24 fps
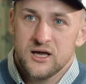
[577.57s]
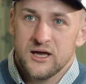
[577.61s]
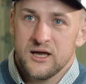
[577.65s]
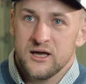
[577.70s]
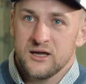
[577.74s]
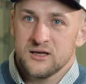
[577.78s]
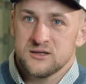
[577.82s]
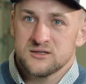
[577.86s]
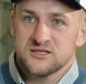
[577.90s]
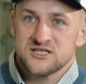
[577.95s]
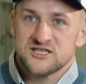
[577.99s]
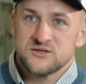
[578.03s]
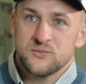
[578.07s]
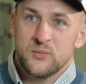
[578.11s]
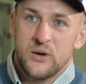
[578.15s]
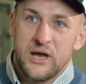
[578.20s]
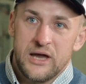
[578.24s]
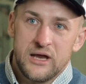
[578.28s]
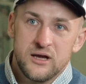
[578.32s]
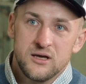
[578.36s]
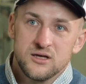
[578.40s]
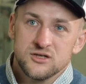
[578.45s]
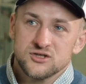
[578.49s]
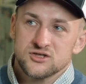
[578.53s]
And
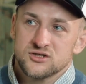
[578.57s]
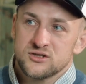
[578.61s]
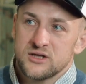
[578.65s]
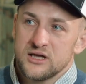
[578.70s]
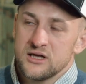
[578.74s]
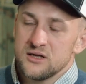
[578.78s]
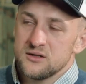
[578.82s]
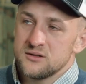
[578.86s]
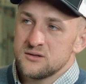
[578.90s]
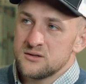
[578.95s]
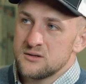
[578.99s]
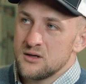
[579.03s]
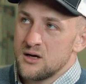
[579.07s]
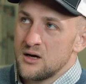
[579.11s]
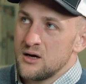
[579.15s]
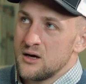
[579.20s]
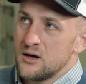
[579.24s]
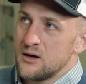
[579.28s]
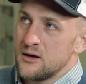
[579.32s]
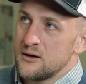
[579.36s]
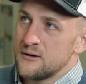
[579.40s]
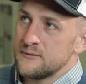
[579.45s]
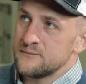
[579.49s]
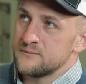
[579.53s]
Spanish, they
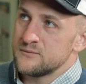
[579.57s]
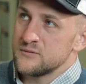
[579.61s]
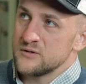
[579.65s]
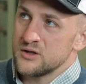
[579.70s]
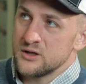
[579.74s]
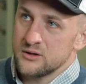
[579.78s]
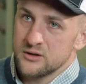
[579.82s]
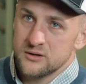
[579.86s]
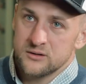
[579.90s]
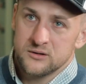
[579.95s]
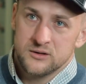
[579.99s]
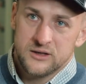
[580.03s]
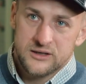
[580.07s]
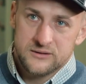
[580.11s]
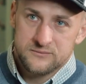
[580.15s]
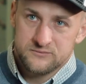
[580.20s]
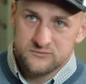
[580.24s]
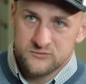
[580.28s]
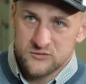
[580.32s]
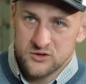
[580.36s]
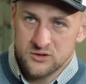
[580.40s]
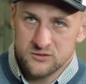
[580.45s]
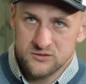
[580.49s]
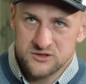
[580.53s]
um, like, like,
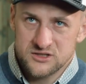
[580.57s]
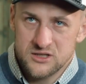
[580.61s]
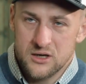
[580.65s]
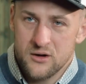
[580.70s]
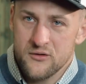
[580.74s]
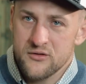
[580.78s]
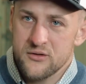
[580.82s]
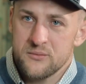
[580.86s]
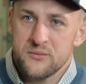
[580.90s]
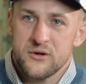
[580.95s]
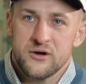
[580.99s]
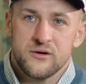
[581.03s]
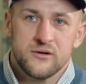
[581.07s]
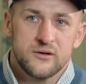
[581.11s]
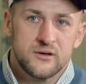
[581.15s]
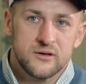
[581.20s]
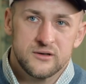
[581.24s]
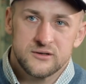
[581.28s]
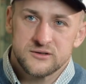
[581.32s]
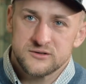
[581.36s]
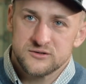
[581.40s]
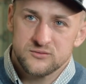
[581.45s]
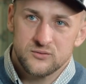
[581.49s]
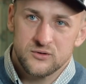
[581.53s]
you know South
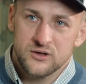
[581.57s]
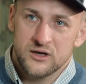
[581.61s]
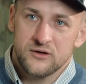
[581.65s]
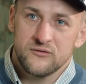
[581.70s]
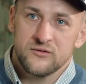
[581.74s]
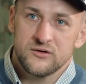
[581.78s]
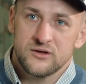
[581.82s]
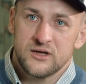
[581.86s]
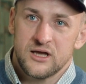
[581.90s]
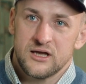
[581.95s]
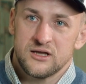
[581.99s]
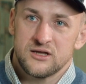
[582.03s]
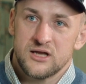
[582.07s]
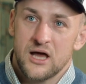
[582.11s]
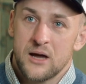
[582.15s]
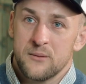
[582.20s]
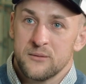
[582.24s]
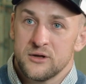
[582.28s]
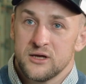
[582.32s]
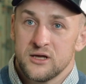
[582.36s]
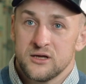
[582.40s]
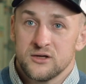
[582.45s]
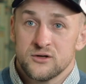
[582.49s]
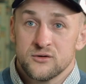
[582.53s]
Americans, whatever they
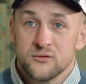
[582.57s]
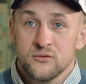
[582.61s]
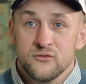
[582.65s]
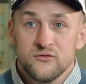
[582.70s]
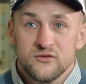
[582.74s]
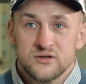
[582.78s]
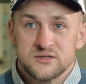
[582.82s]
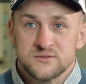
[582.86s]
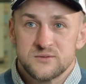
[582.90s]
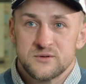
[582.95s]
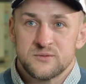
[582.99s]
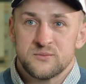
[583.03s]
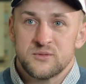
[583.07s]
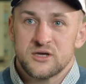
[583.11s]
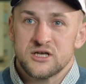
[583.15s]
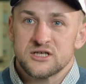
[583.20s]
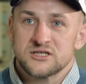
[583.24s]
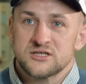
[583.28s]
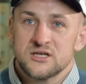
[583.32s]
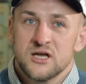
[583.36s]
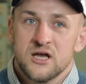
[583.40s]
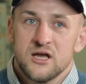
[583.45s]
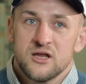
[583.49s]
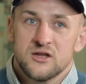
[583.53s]
dominate the roofing space
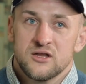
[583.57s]
because